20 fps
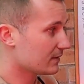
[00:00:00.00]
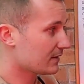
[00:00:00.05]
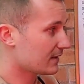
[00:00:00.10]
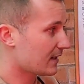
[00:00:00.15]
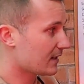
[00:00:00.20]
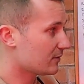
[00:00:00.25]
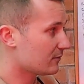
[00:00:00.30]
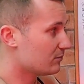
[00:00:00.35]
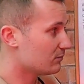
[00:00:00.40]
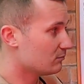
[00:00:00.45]

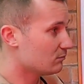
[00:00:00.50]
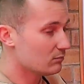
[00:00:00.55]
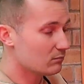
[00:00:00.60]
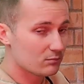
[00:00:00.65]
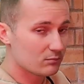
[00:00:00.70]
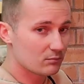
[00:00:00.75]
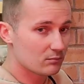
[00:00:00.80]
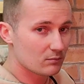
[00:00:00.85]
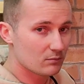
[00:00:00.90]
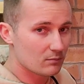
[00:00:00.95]
kind of
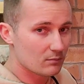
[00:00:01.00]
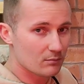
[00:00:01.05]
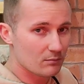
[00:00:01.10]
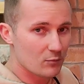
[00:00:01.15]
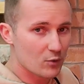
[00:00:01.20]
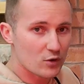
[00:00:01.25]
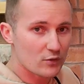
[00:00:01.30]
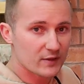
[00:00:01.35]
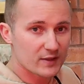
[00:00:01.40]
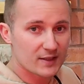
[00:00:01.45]

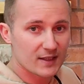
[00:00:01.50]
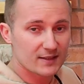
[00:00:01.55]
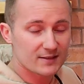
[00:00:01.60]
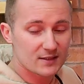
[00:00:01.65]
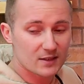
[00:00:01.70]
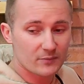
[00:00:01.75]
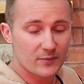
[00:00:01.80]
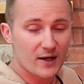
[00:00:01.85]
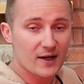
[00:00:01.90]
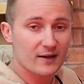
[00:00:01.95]
moving things
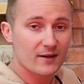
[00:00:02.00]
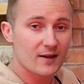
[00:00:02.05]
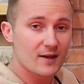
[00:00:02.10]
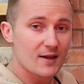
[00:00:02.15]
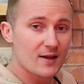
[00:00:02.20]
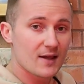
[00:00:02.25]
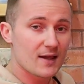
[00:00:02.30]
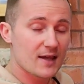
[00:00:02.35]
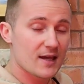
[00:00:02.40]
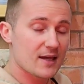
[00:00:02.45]
in the back.
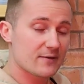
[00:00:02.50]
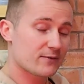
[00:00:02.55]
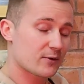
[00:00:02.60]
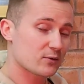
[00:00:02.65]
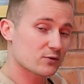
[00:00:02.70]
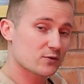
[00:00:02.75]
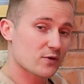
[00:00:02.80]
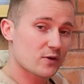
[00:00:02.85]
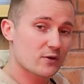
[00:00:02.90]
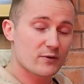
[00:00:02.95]
If I
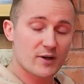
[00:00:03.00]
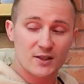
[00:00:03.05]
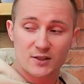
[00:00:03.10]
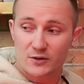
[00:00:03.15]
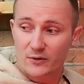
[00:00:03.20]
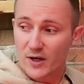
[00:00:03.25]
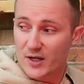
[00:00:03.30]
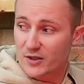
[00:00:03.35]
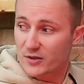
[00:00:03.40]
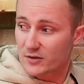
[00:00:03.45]
was doing a
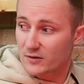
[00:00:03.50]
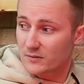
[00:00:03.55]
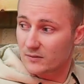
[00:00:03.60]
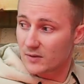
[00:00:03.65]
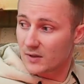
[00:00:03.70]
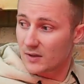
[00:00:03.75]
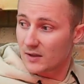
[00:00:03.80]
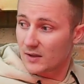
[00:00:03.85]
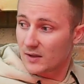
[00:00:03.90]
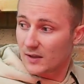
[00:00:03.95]

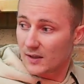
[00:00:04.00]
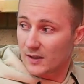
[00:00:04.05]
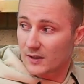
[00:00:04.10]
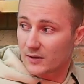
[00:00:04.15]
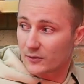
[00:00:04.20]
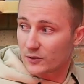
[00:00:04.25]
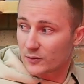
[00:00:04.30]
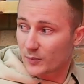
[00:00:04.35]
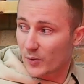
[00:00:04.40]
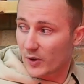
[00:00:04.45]
restoration
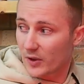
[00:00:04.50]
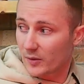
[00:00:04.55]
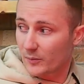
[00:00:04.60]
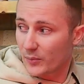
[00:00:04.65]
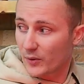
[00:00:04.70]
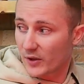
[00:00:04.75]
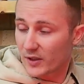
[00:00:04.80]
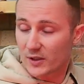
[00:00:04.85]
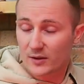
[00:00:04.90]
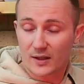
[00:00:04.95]
and you was
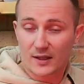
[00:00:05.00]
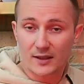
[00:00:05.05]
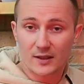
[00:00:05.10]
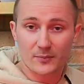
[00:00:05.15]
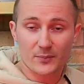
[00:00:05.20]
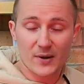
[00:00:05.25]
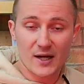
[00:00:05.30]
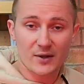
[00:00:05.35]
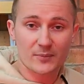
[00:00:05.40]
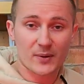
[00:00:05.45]
putting like
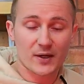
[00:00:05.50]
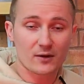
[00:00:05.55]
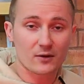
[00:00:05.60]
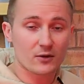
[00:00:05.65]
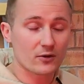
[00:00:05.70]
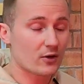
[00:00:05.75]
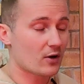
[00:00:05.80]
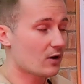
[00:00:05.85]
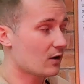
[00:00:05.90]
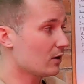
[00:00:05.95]
a back
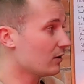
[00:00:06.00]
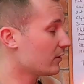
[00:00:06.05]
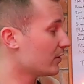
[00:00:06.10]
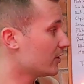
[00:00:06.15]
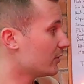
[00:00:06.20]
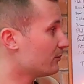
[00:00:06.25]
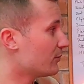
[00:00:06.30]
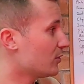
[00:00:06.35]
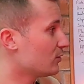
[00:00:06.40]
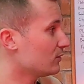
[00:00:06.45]
panel on
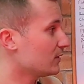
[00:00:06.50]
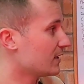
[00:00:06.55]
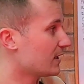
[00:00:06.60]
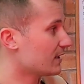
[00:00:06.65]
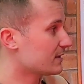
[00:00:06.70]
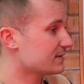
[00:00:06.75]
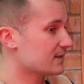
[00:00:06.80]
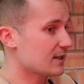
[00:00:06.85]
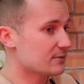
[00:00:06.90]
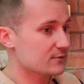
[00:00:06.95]
and a boot lid
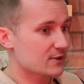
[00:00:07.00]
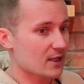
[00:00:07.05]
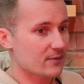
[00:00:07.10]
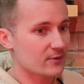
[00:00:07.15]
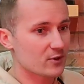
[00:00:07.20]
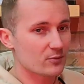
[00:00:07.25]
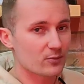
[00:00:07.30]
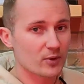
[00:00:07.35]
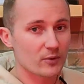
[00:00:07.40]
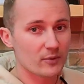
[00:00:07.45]
at the same time,
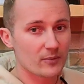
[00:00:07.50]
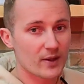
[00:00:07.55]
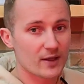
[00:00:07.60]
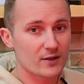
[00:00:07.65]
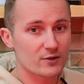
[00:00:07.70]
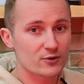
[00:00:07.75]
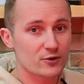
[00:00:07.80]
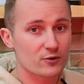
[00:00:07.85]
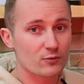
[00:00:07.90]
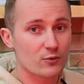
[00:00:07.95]
you could probably
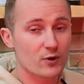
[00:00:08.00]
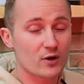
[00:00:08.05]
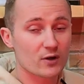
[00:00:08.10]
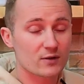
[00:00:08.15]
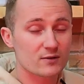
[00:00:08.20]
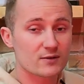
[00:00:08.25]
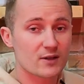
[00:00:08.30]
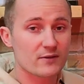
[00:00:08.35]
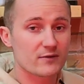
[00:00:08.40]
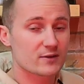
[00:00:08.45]
make the two work
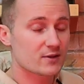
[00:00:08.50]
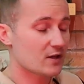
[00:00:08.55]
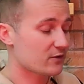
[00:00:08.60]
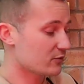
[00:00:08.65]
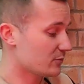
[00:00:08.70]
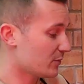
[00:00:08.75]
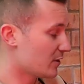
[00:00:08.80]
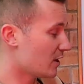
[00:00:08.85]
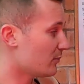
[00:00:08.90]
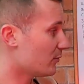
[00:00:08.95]
and save
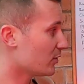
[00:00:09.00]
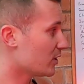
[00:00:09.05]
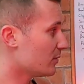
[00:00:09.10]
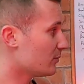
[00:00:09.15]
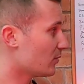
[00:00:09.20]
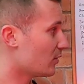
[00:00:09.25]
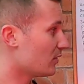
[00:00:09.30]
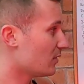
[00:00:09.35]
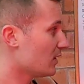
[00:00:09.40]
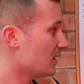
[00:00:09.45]
yourself a bit of money.
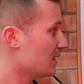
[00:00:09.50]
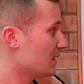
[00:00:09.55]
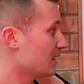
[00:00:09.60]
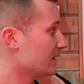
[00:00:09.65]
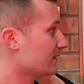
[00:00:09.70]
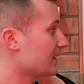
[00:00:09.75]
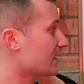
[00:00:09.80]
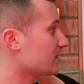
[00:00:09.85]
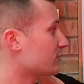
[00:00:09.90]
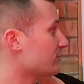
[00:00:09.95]
But
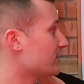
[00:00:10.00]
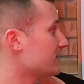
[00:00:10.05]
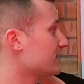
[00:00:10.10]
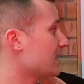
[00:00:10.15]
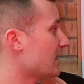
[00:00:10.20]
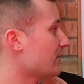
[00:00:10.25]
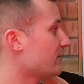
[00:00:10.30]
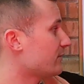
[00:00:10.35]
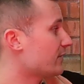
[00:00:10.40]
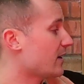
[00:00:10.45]
that's the reason
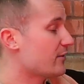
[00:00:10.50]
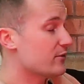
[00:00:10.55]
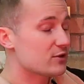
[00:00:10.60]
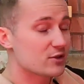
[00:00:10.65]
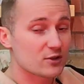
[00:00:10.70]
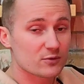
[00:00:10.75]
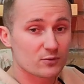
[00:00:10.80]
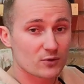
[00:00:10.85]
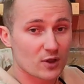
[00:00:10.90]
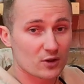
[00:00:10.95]
I went for
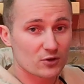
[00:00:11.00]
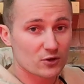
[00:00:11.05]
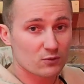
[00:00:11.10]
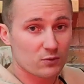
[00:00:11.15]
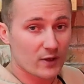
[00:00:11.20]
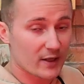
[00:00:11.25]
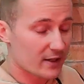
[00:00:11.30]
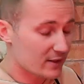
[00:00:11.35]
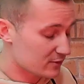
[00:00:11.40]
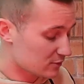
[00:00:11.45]
heritage, because I just
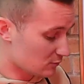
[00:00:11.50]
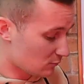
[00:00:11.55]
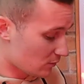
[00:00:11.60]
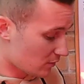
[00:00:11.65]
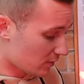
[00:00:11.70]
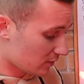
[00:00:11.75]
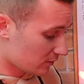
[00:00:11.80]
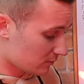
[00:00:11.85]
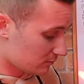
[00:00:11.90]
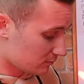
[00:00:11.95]
wanted it to
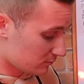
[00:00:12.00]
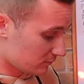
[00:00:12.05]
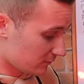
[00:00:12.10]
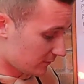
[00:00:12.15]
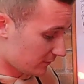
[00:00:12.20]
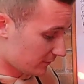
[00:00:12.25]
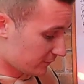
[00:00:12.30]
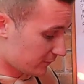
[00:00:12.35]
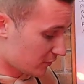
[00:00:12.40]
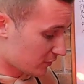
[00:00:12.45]
work
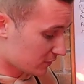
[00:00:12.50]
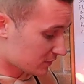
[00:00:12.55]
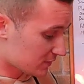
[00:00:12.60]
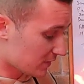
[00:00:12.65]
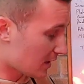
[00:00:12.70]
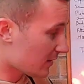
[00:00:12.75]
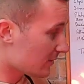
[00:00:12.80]
first